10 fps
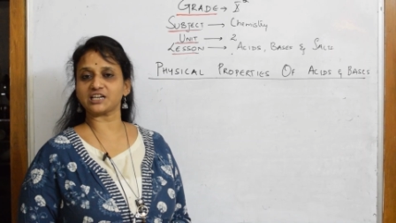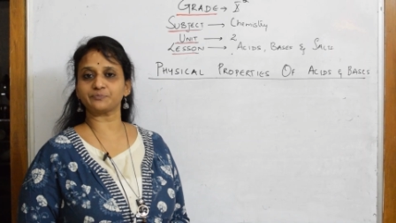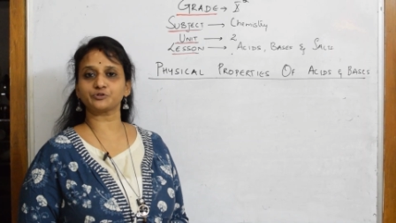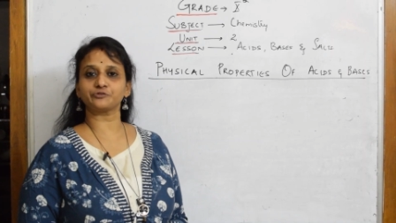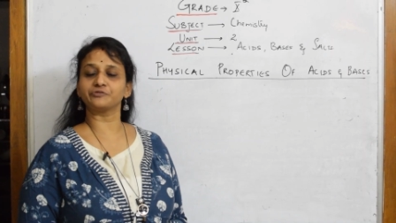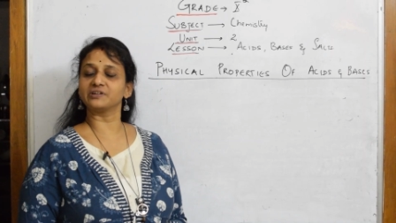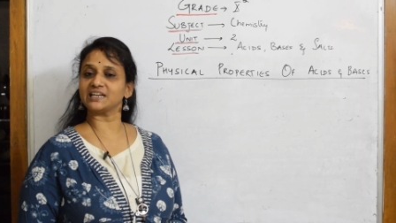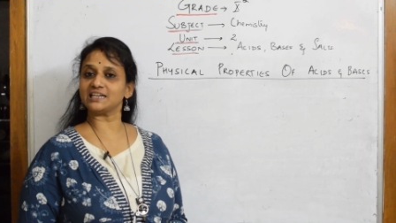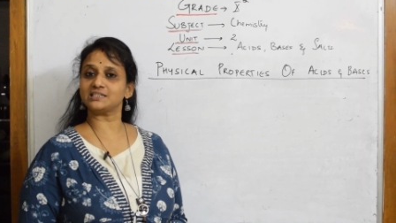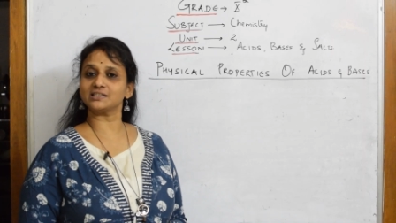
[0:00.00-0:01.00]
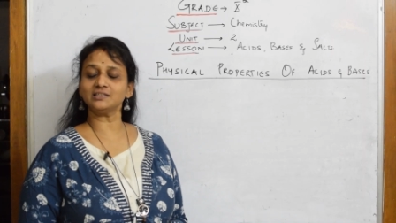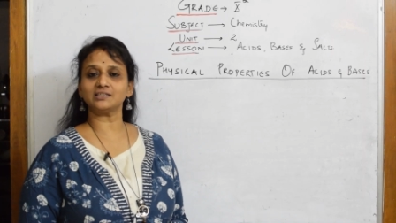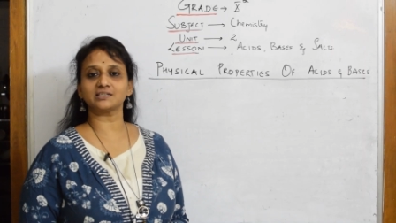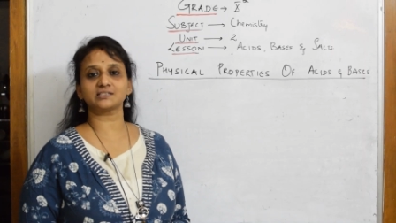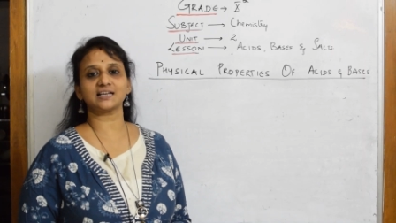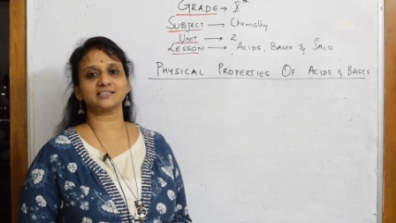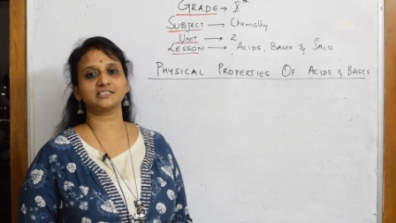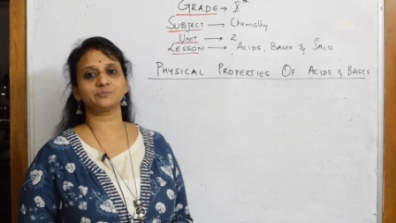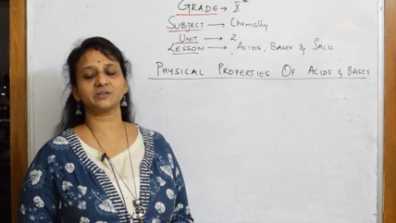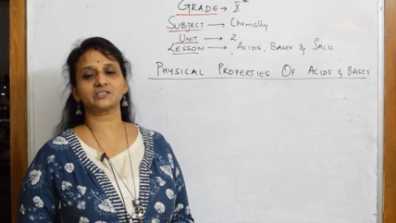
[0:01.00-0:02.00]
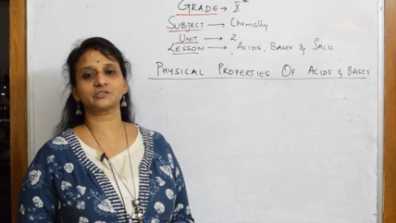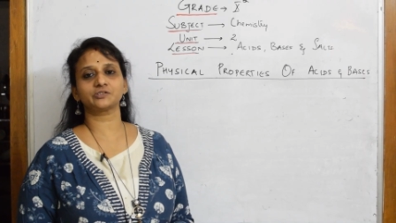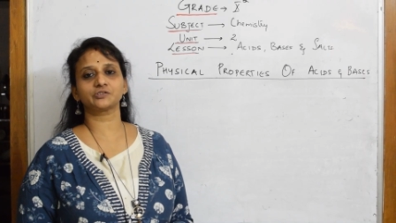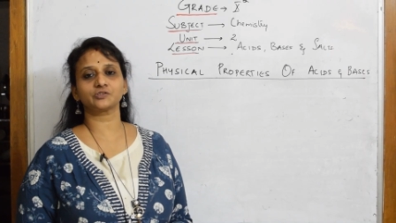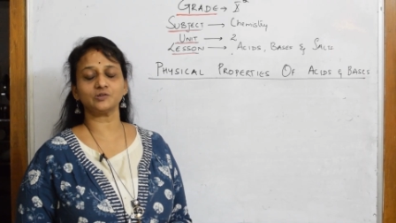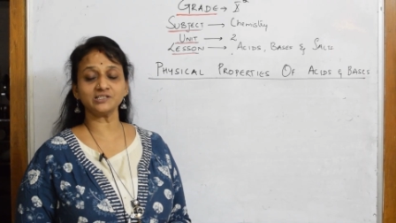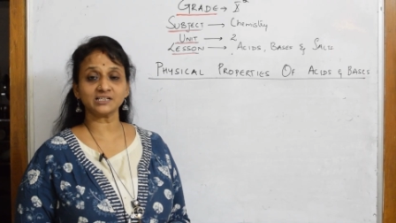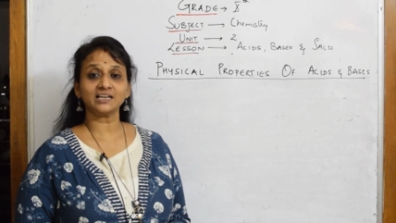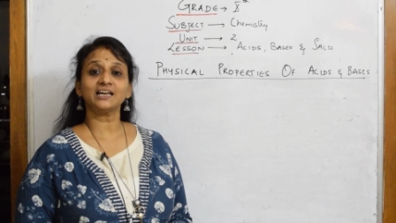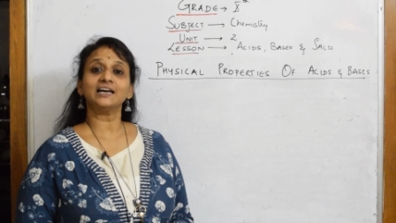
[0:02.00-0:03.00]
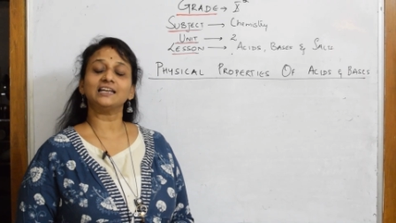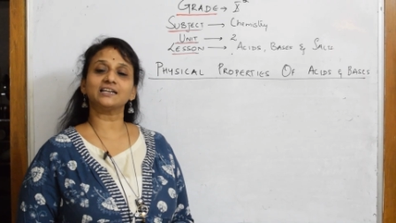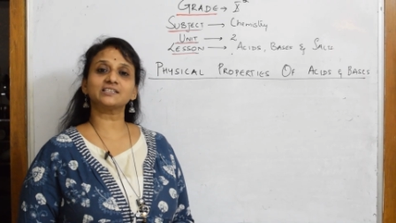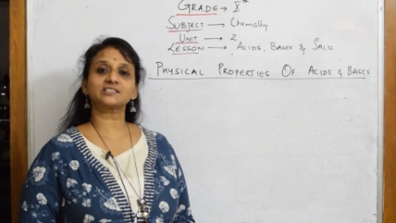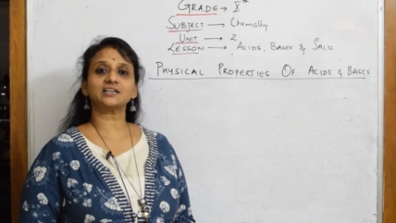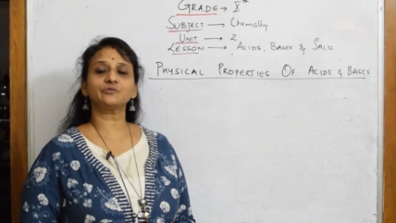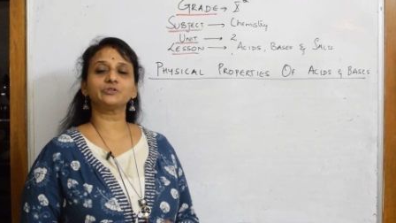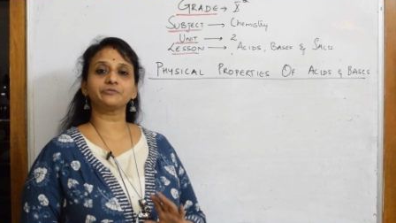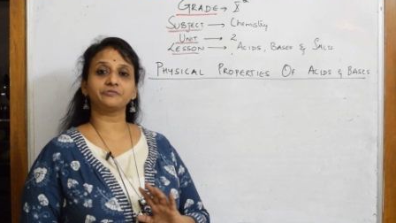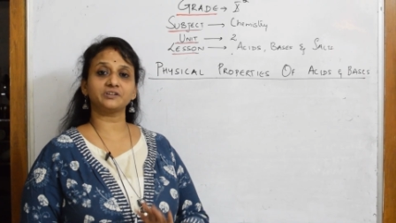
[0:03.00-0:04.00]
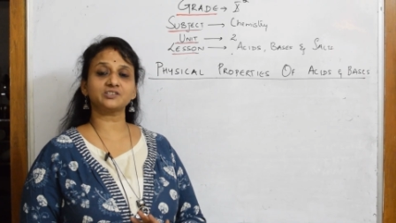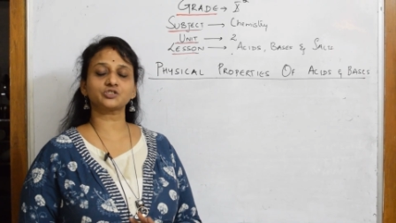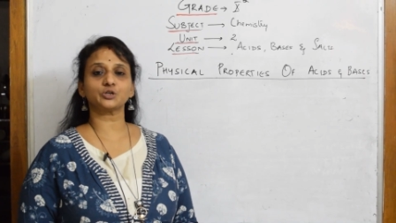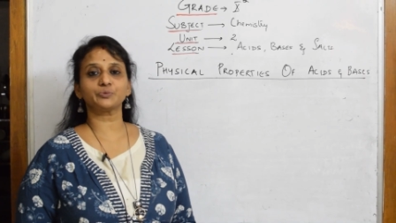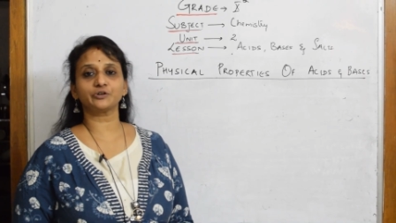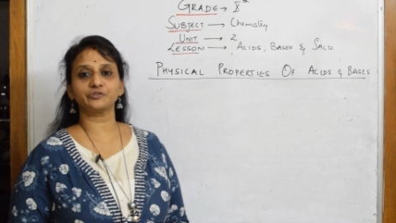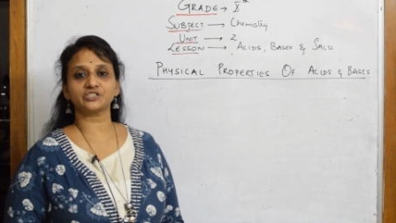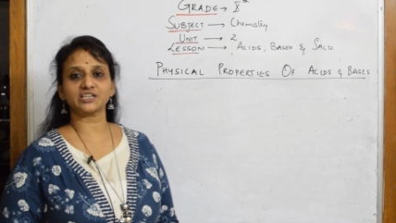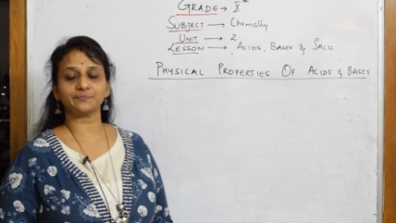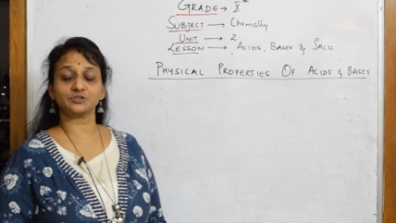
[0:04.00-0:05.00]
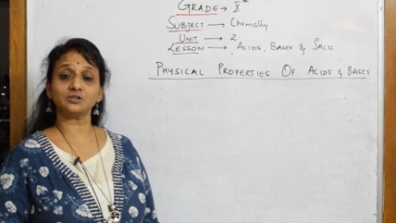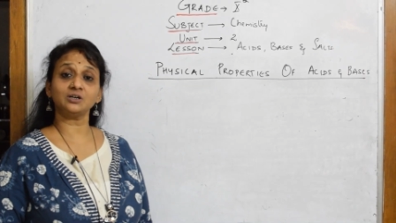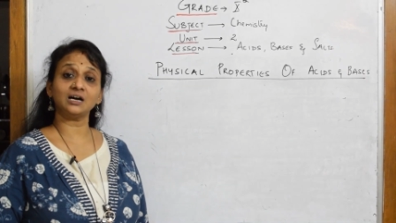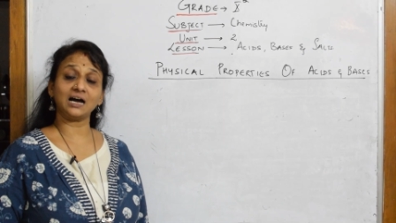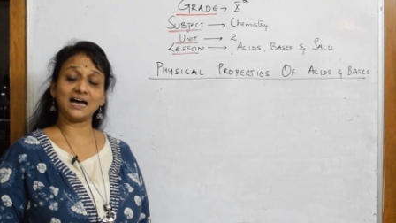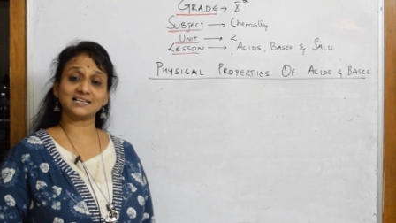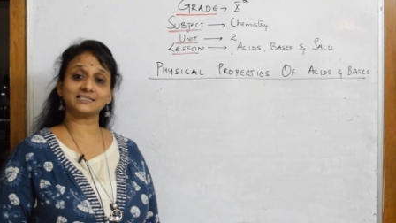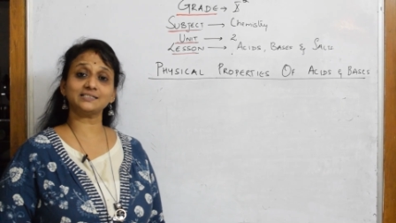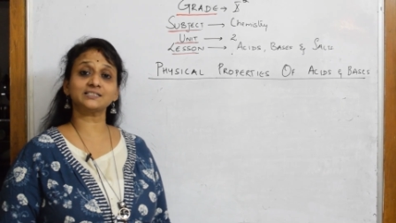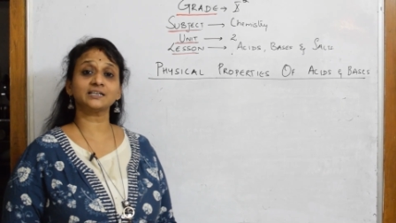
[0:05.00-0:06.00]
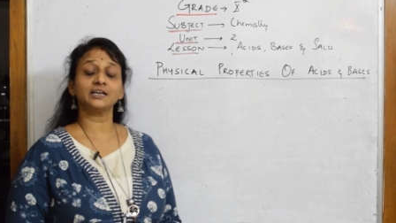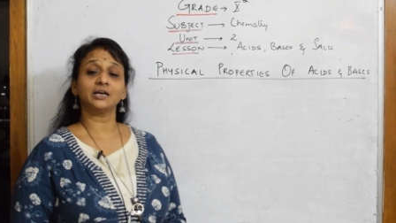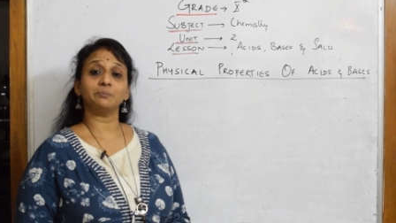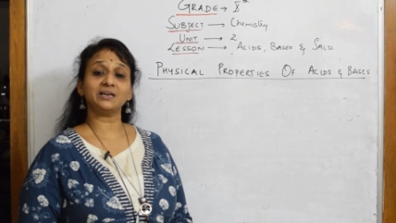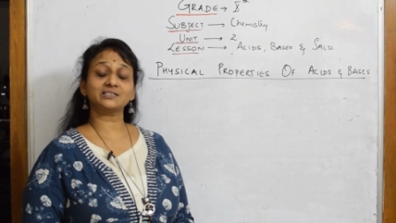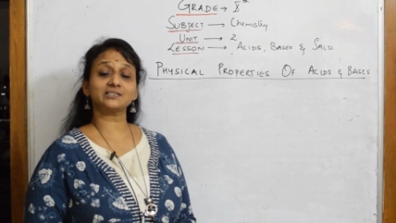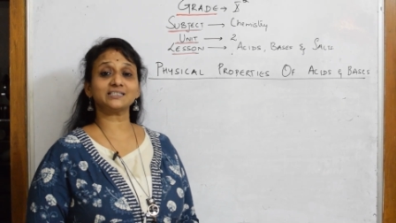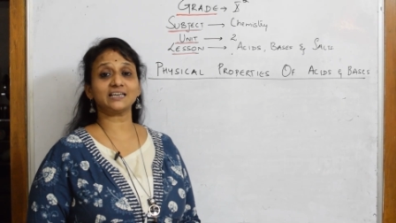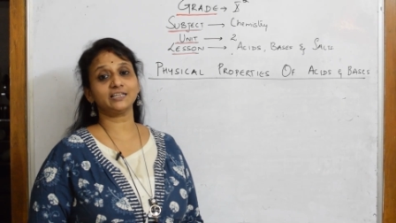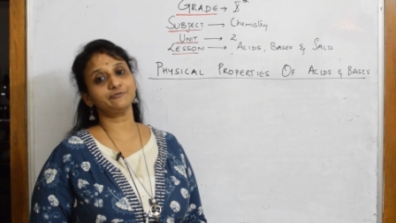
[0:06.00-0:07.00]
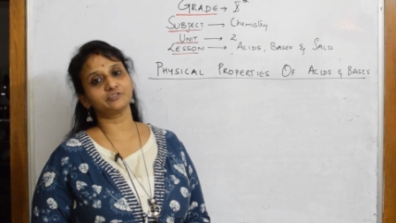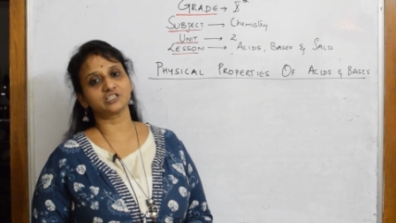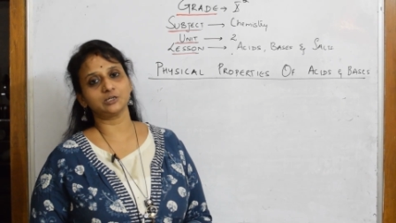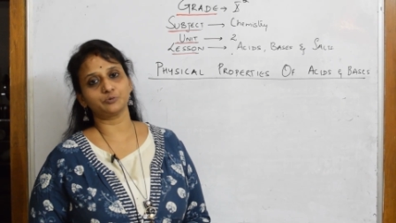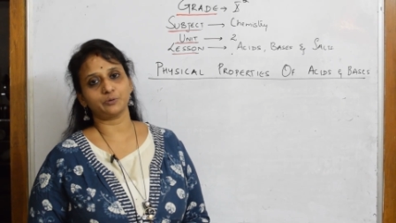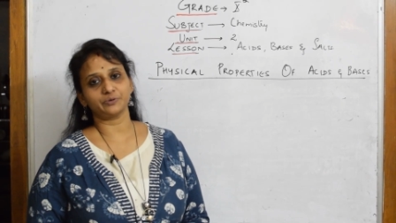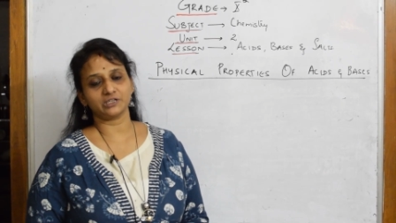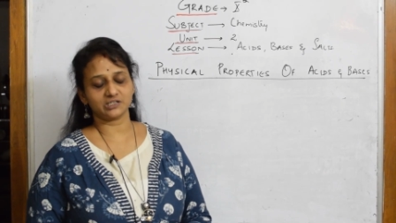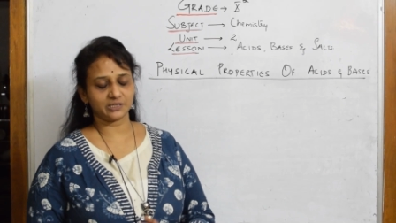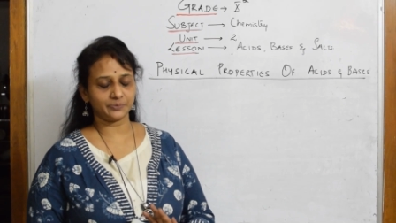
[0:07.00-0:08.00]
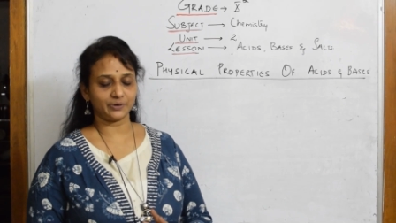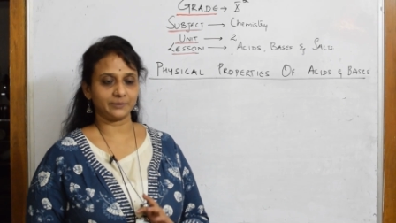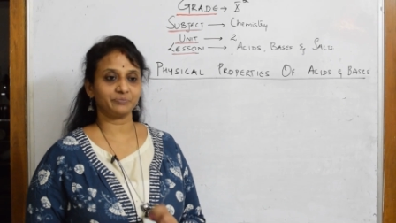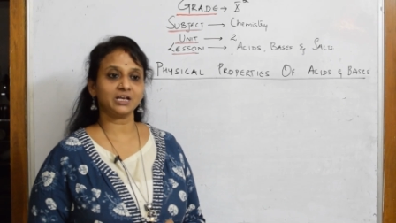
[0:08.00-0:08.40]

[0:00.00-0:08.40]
chapter of grade 10, that is acid, bases and salts. Let us start with the first topic of the chapter, acids, bases and their physical properties. Right.